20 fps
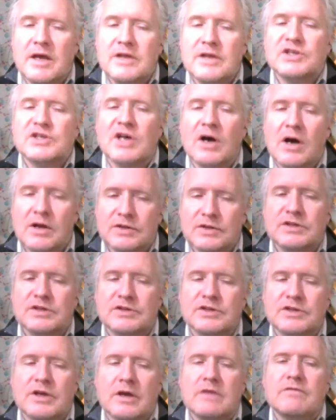It's hard
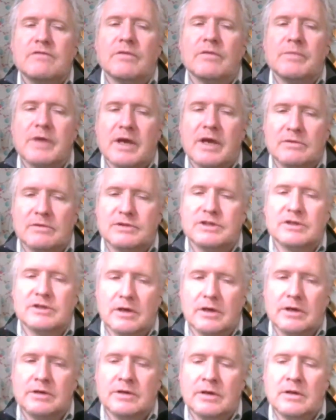to say from the
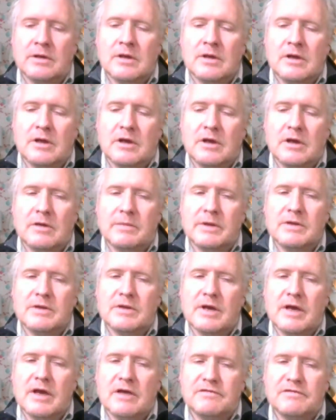outside. Mm. I
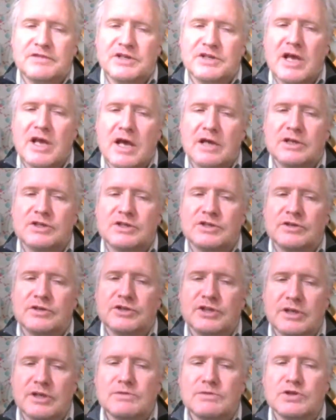mean, FTX
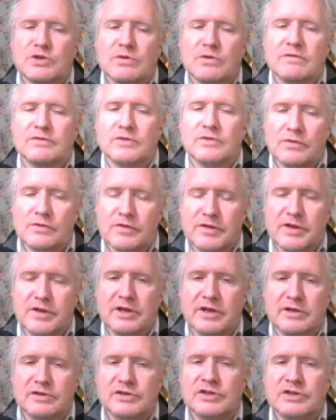seems to have done
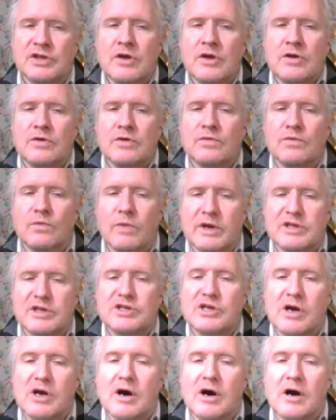things
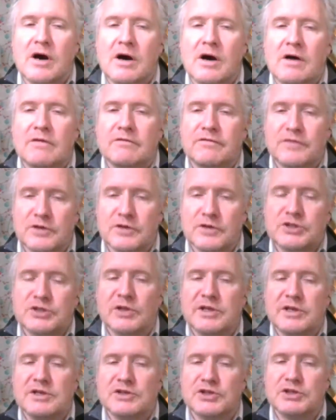which are
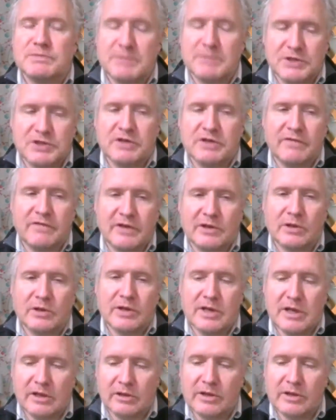firstly
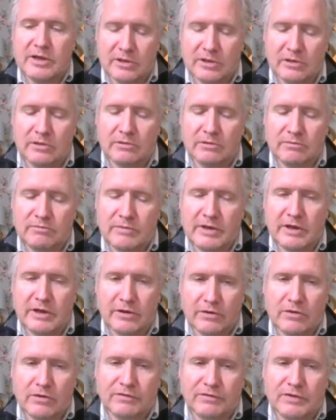specifically illegal
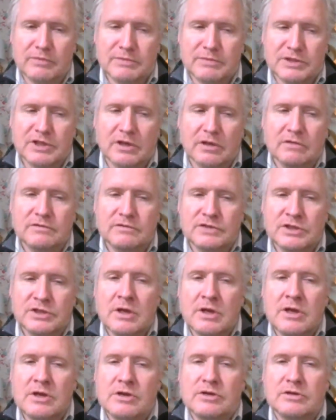in and of
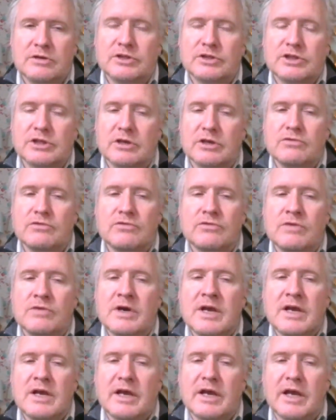themselves.
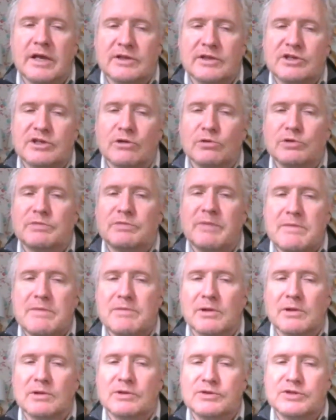So it told
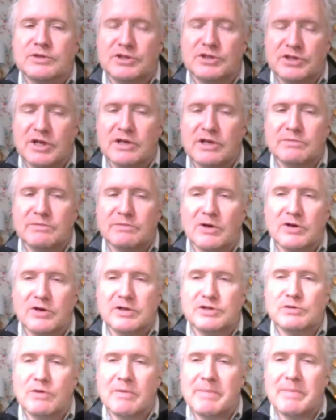people to send
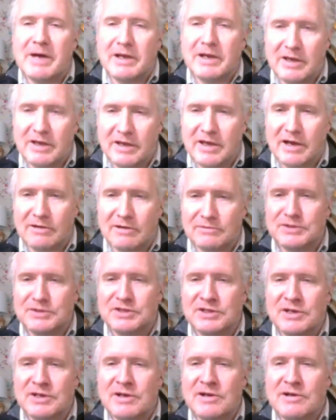money to a bank
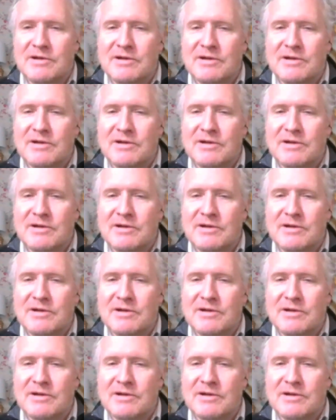account